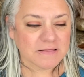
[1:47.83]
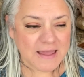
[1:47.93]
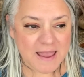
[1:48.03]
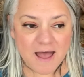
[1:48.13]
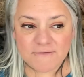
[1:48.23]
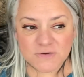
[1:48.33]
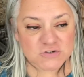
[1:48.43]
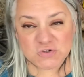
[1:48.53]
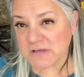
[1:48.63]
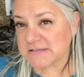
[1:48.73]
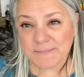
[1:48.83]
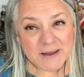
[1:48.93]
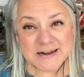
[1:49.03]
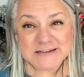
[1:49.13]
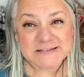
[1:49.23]
they have usually some
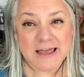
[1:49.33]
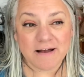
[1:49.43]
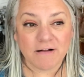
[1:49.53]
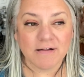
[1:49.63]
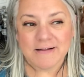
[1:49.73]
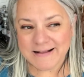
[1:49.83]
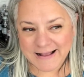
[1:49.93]
kind of sale,